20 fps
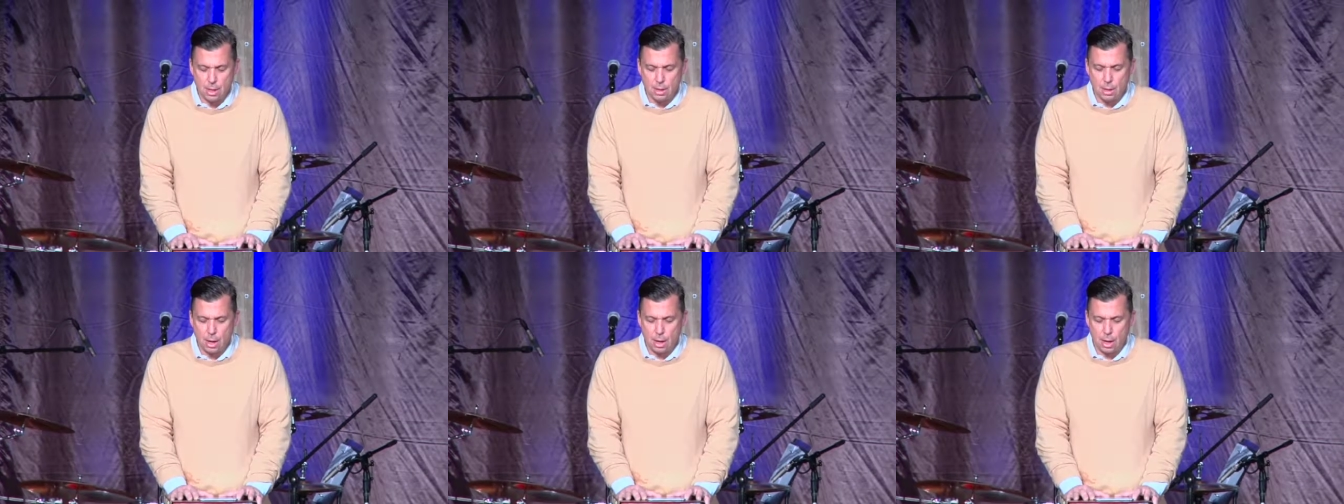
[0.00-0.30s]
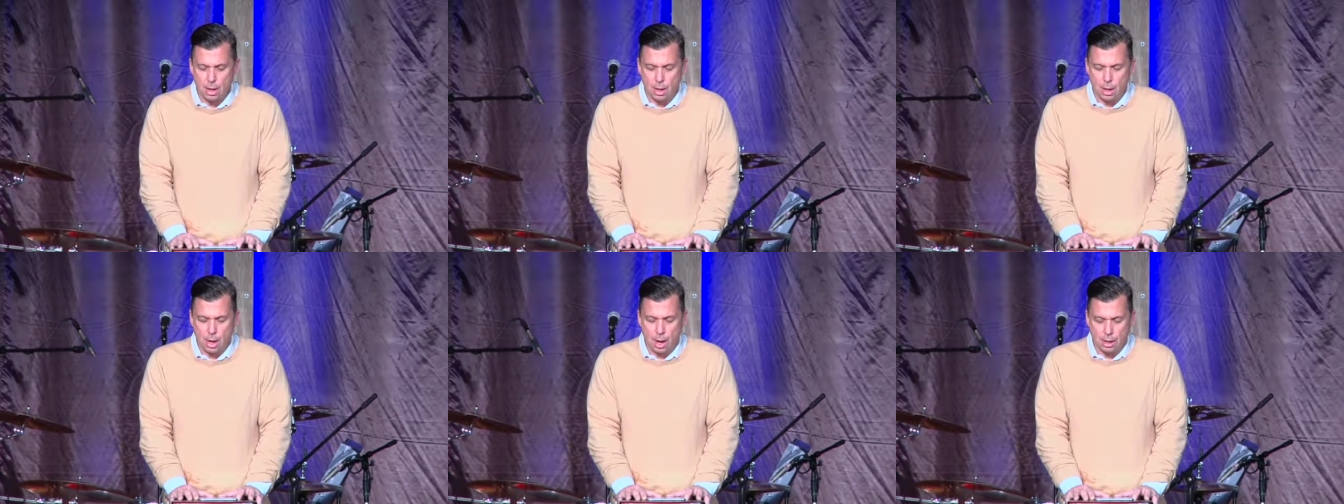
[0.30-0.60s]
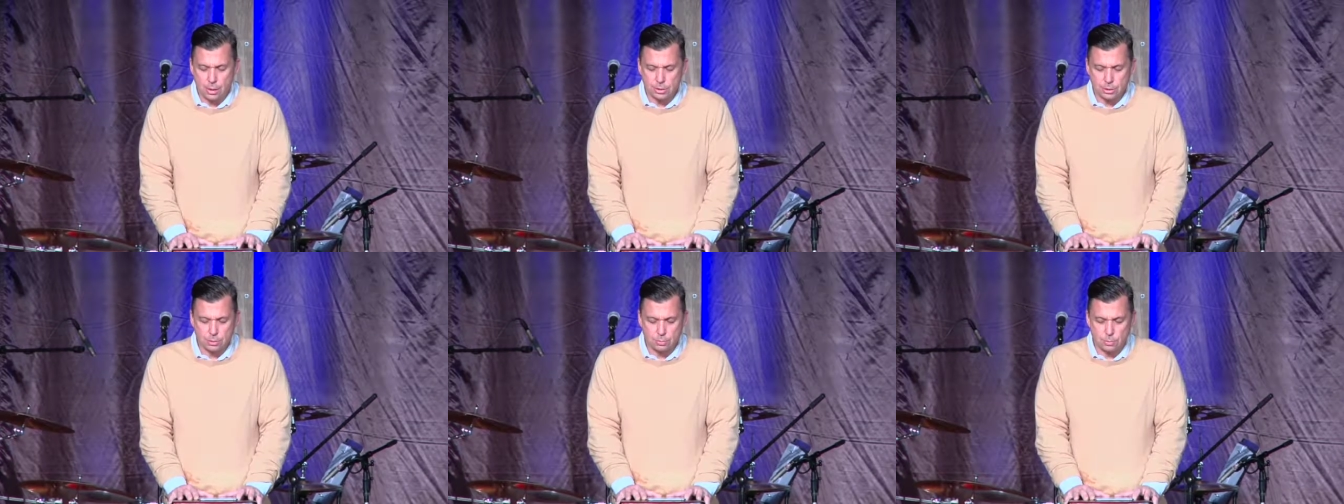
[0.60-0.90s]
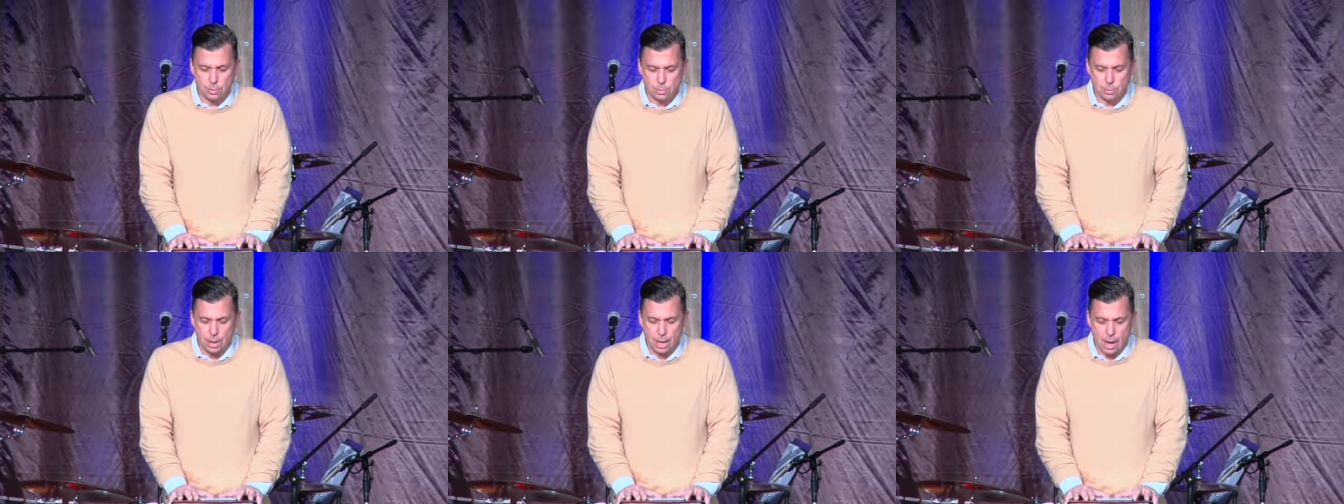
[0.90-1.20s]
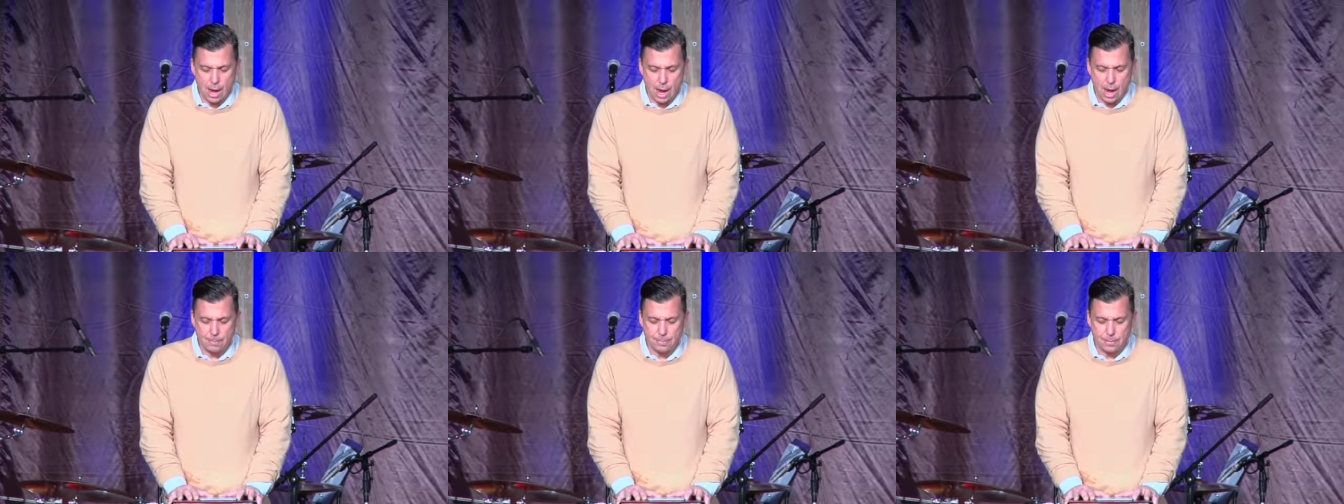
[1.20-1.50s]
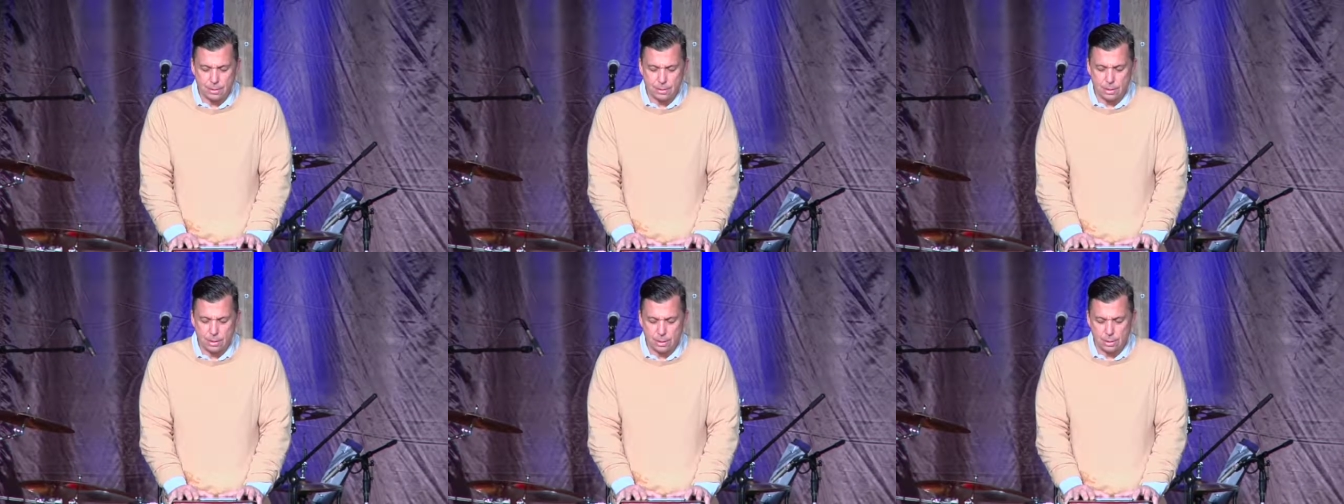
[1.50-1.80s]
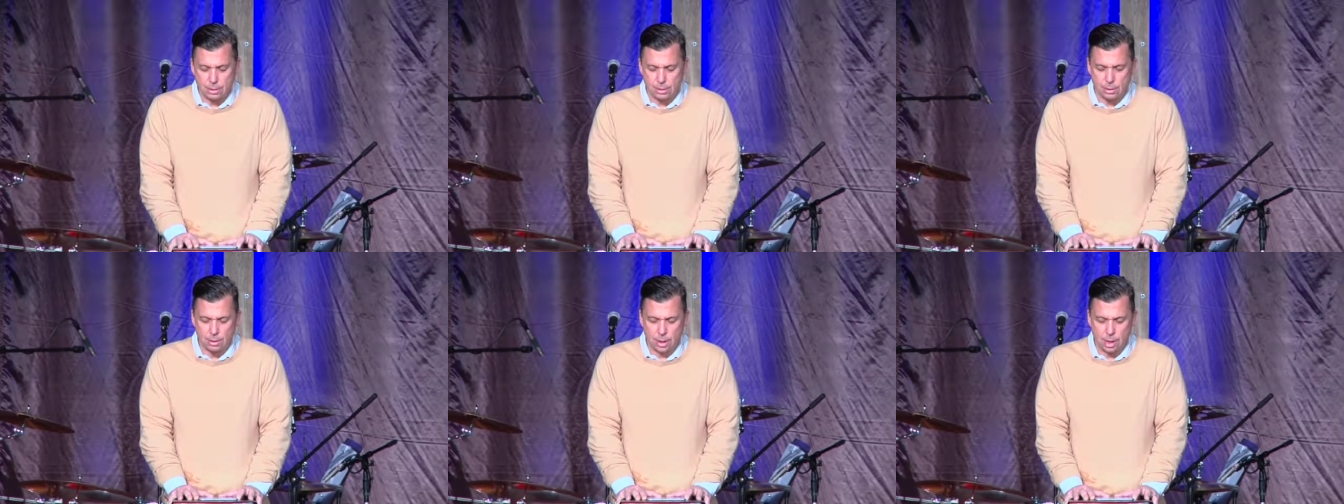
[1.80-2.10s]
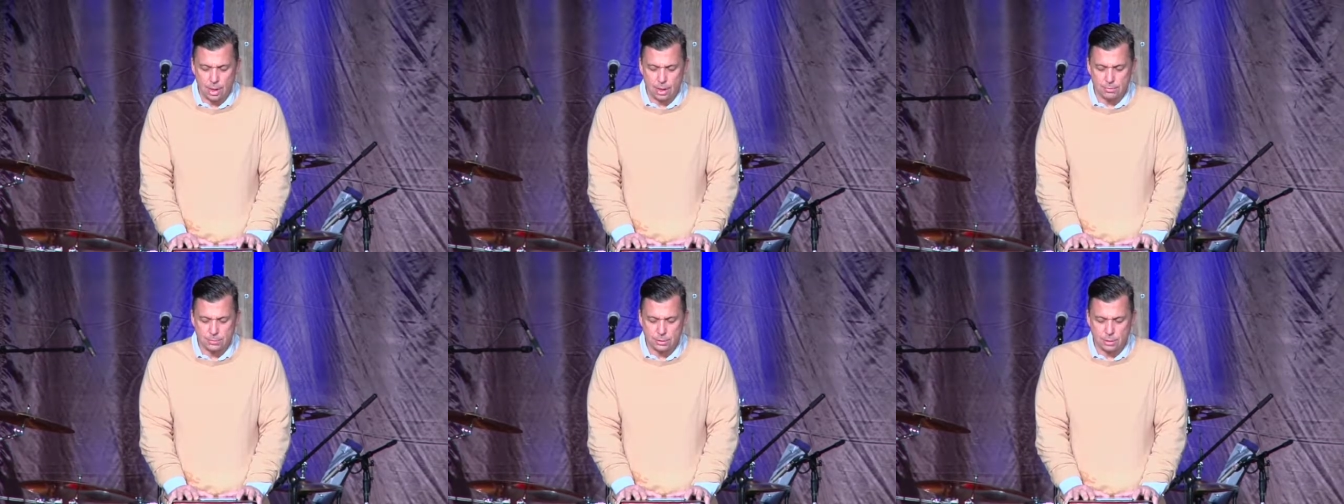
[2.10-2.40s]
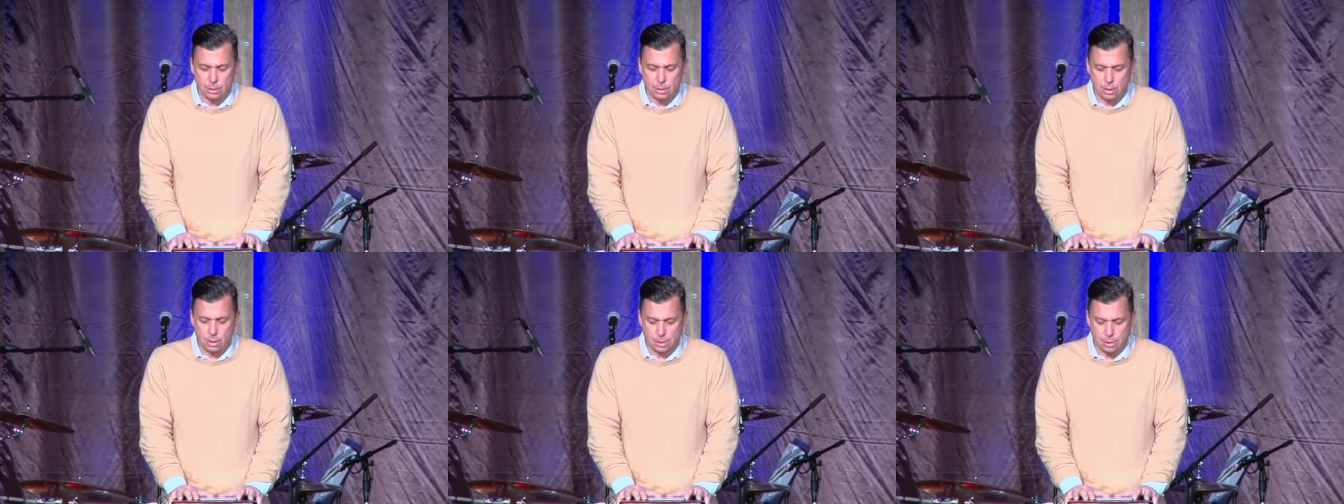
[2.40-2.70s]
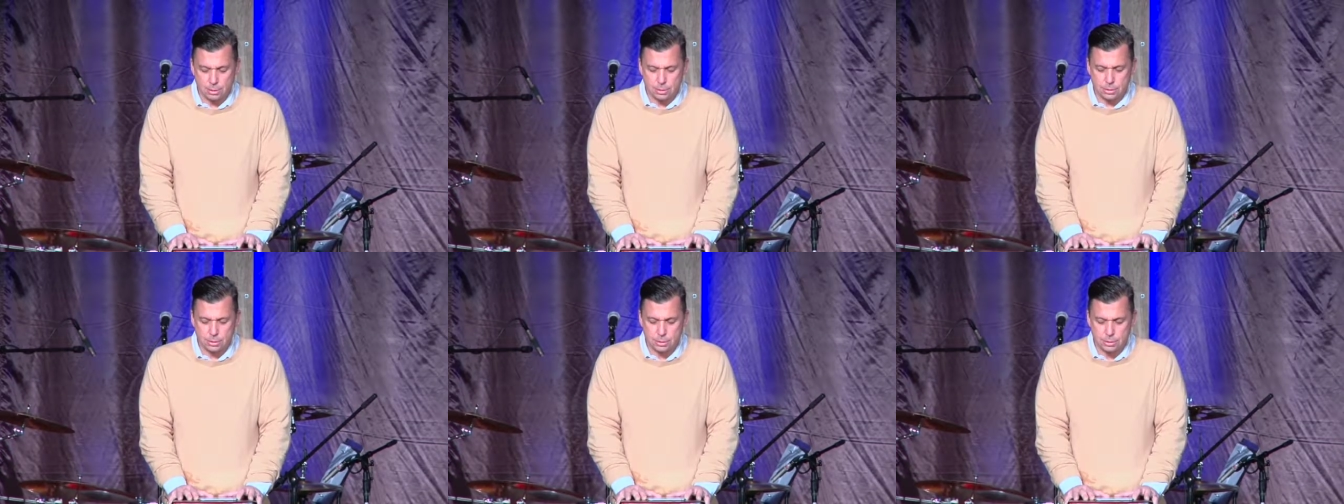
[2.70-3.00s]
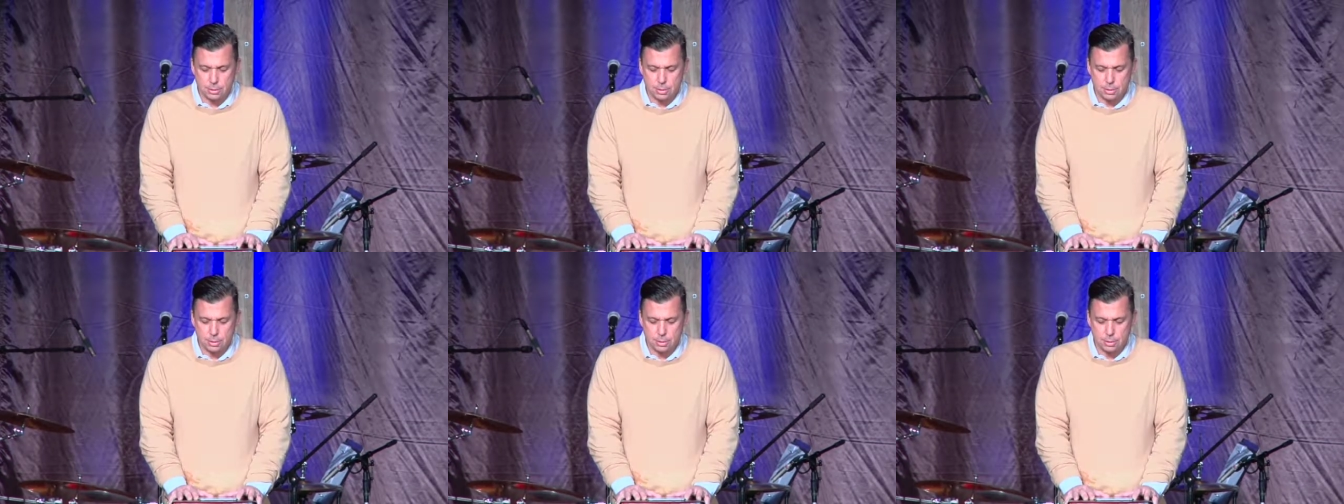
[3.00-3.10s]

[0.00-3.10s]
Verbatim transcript: uh, honest will happen in our lives and our hearts.